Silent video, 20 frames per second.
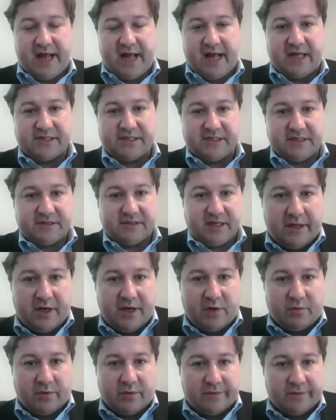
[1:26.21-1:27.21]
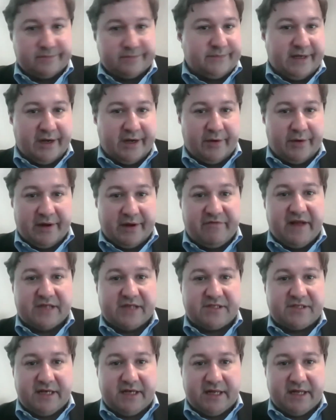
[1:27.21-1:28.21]
hasn't
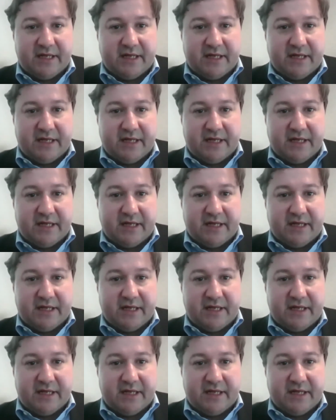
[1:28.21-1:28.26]
invested